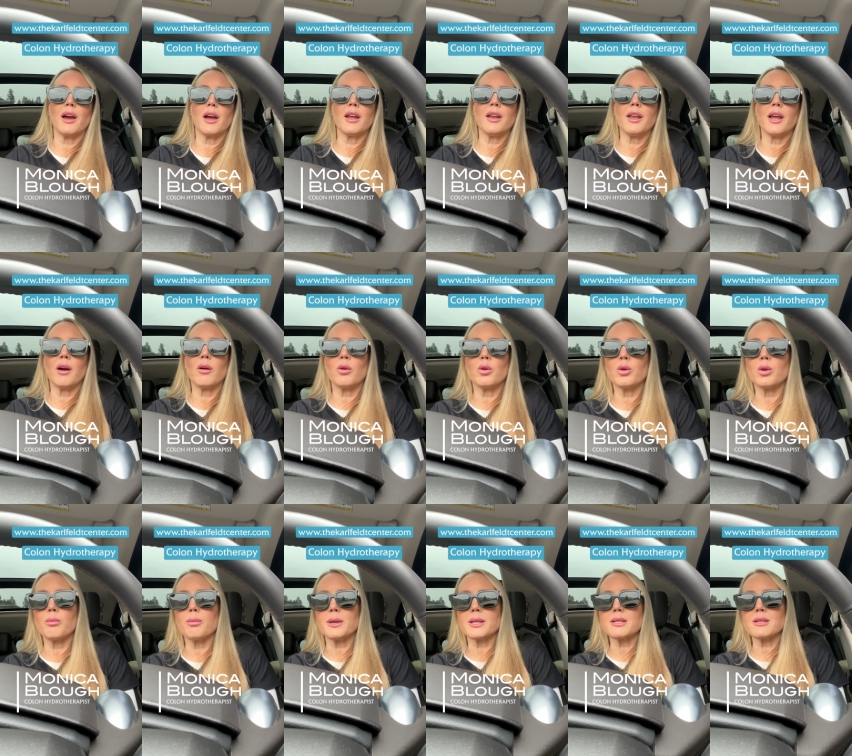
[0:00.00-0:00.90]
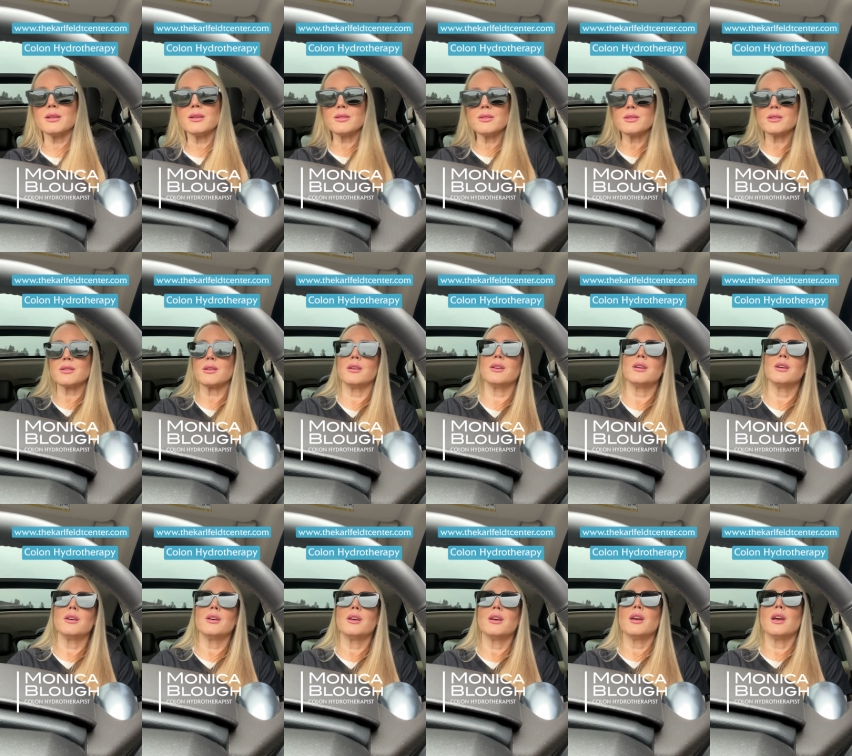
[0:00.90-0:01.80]
I now own a business
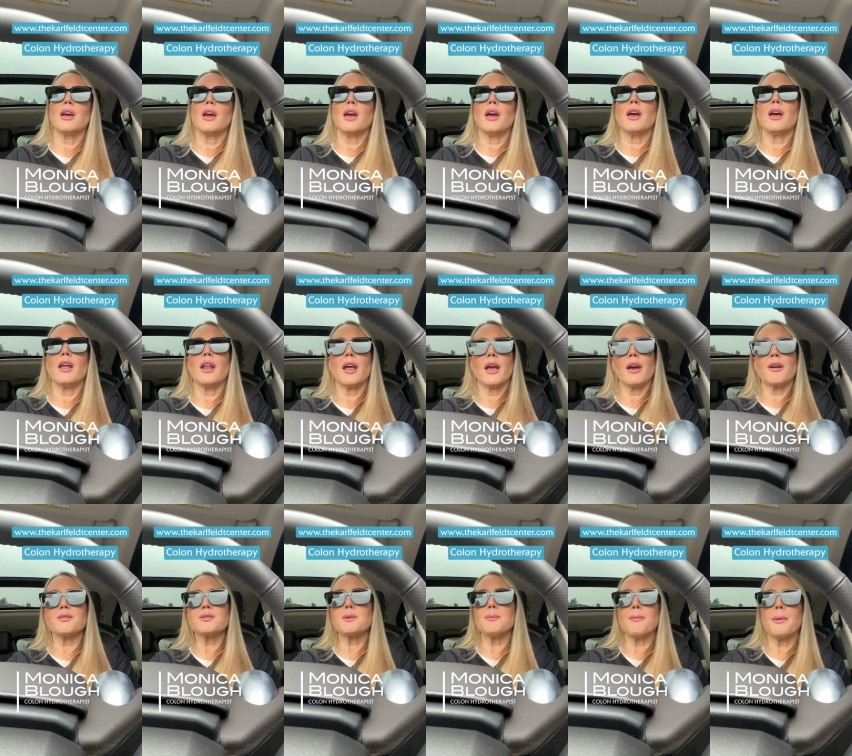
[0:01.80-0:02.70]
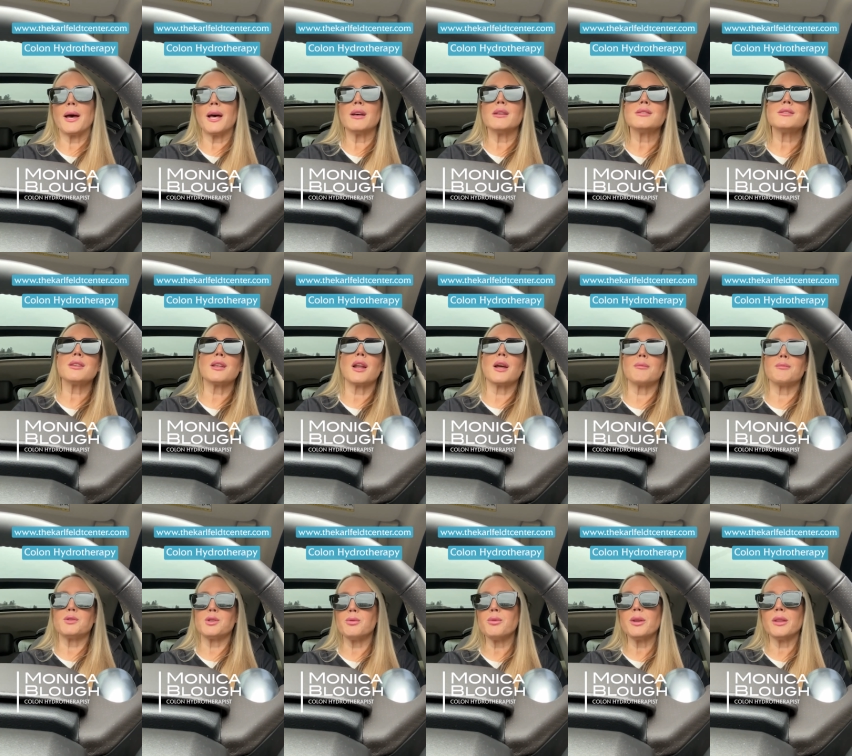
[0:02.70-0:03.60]
and I have some beds and
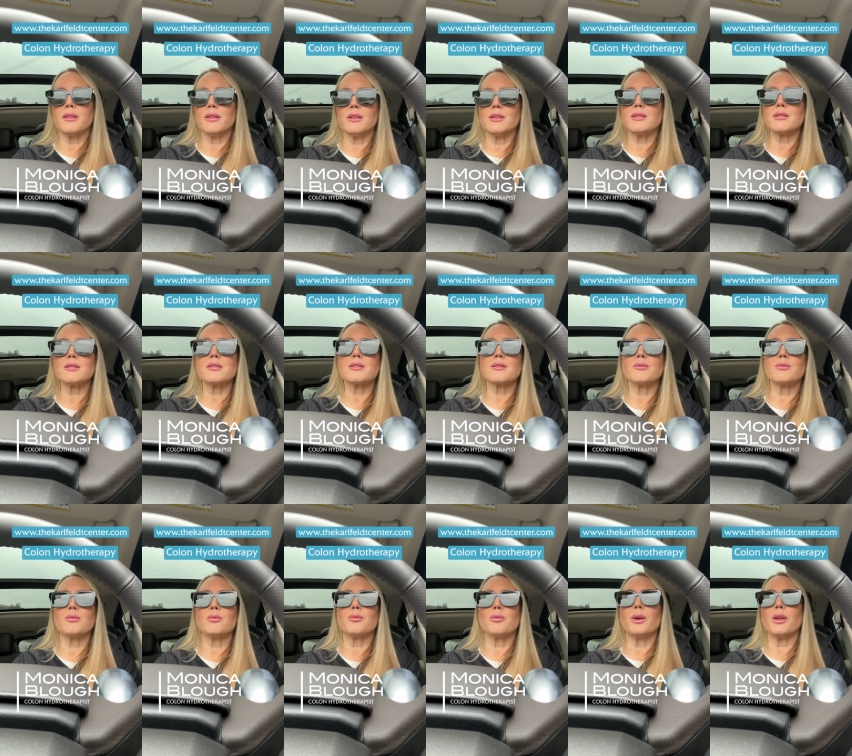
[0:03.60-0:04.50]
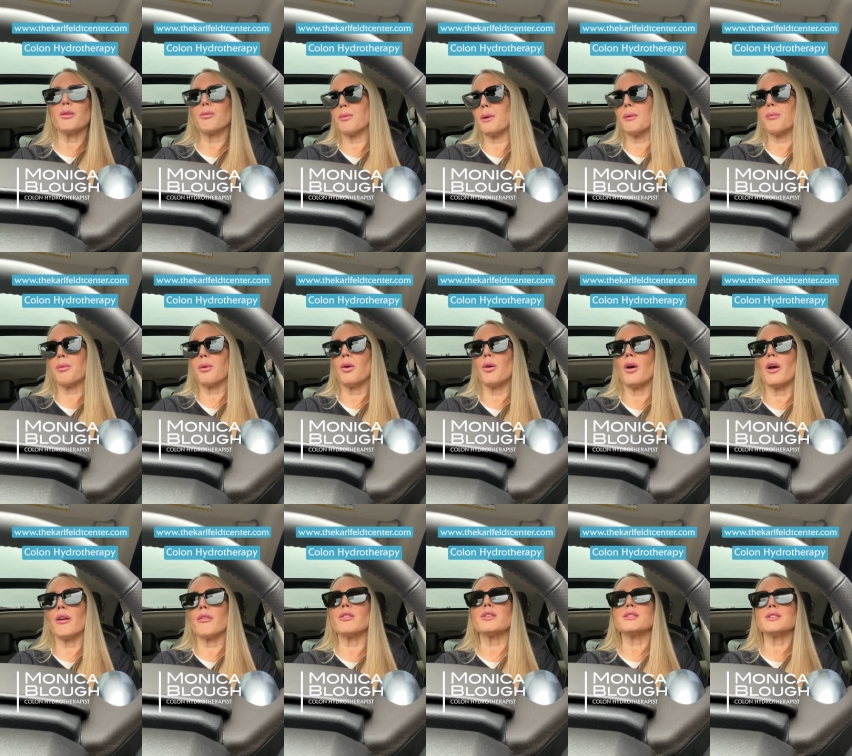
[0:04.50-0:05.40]
I'm doing this with people
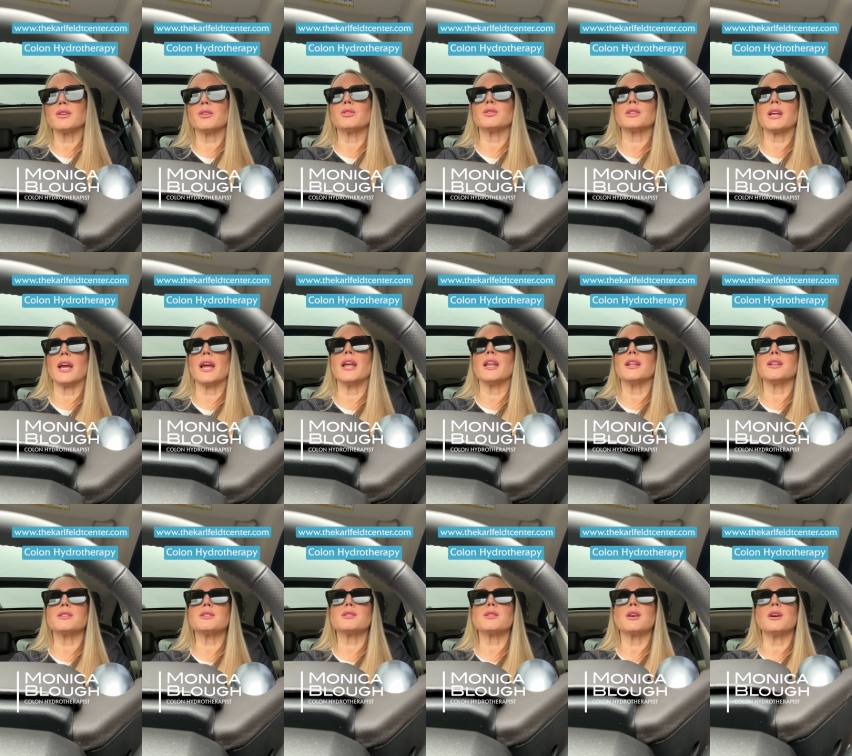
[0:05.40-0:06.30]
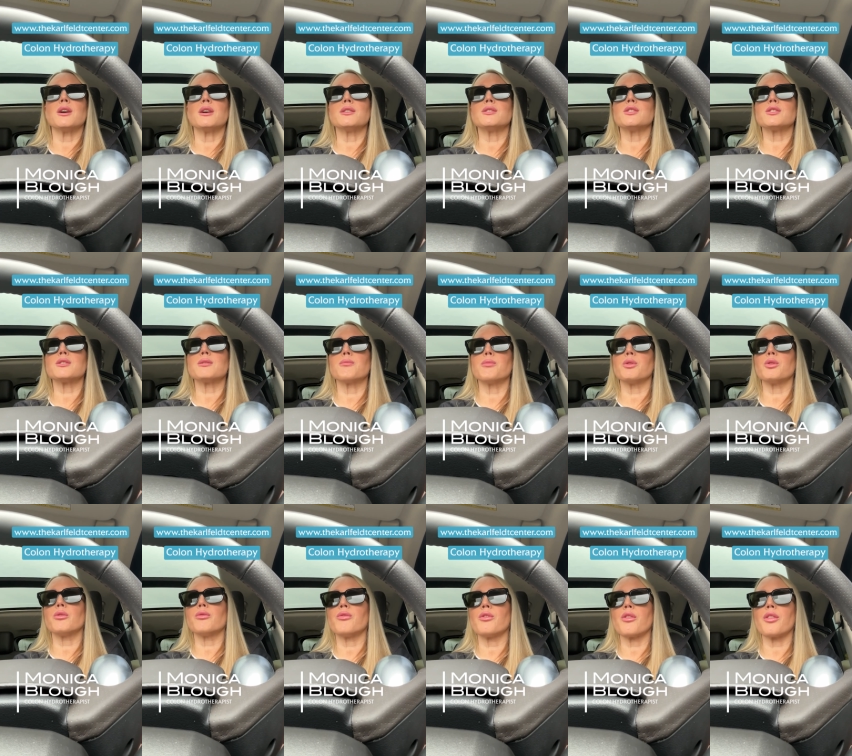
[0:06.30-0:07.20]
every single day. And it's just a
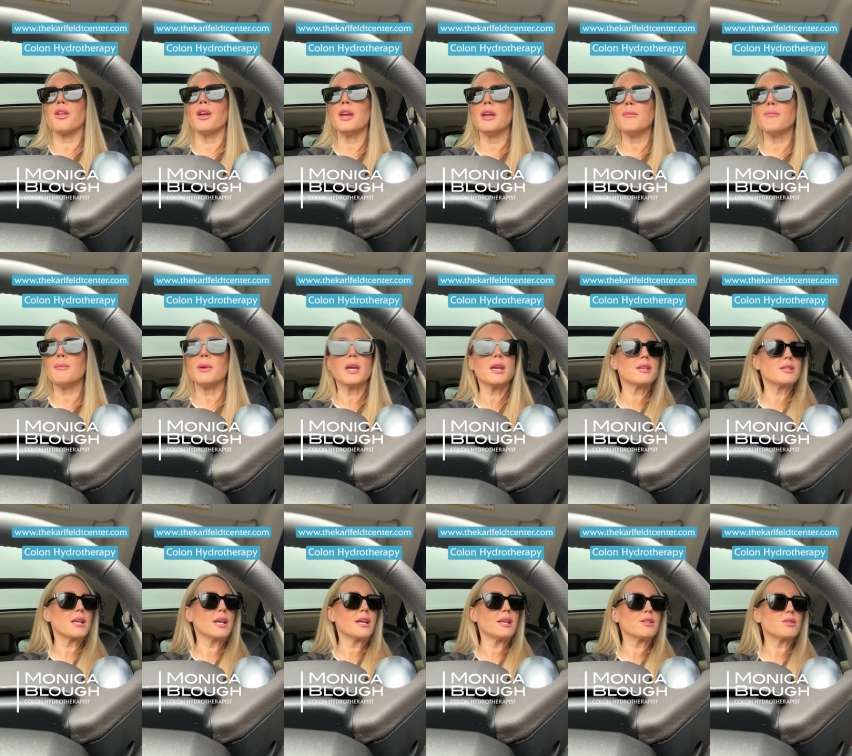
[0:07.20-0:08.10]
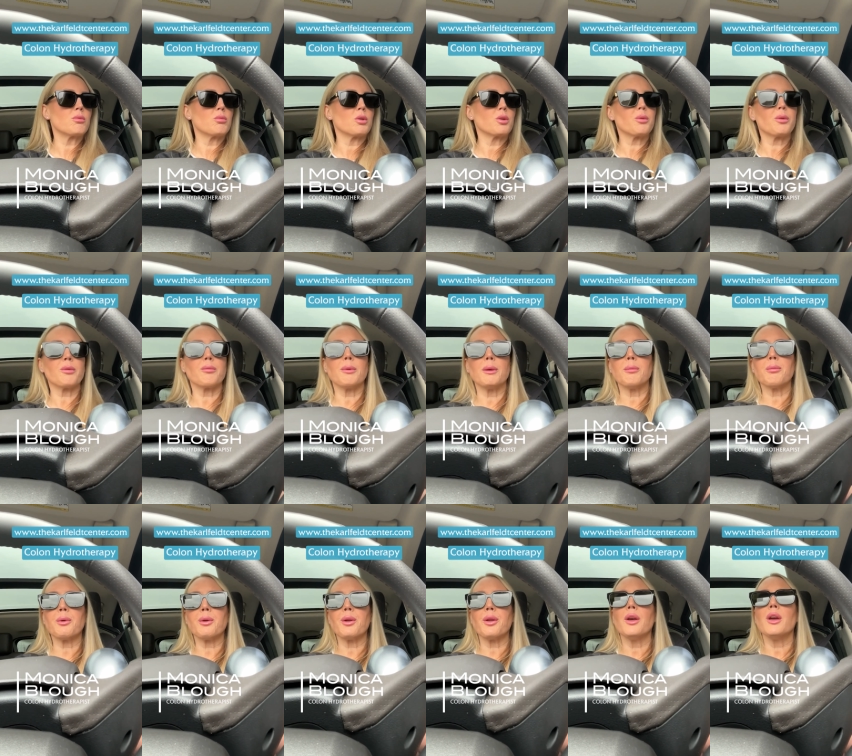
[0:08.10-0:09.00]
beautiful thing because I get to work with
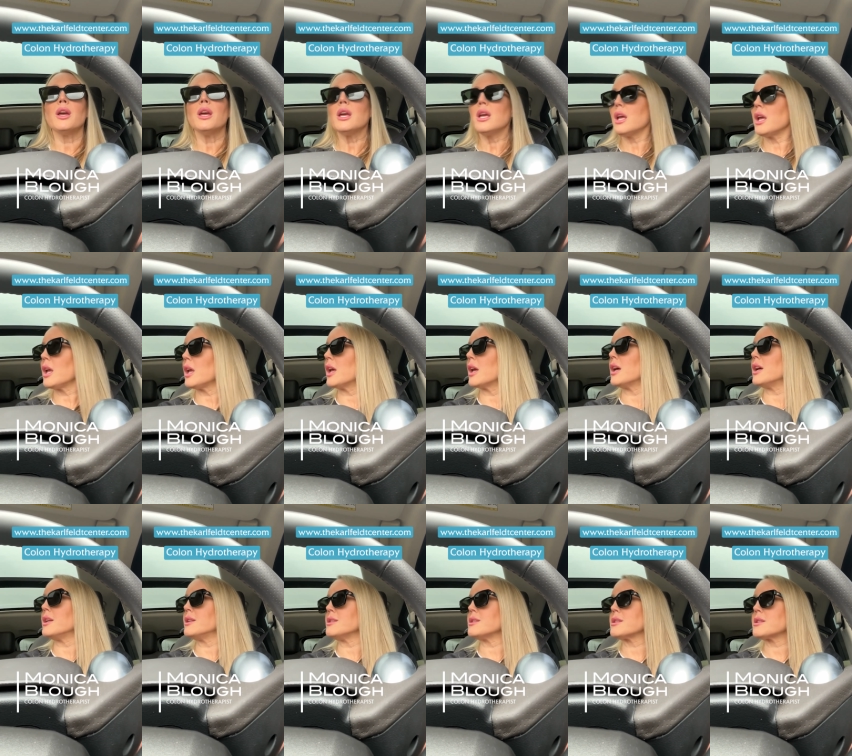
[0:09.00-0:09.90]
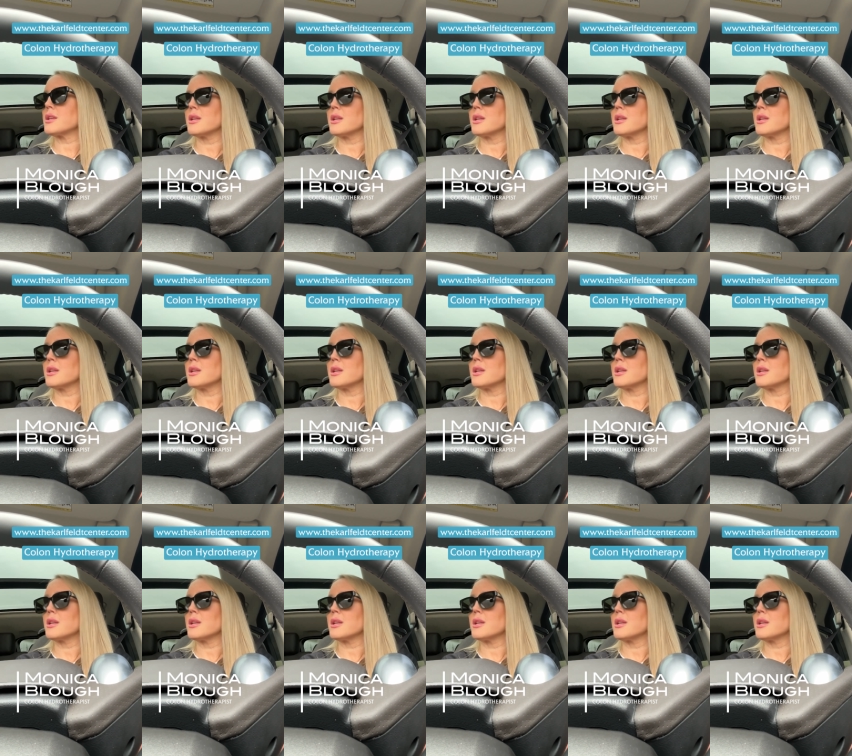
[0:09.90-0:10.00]
people and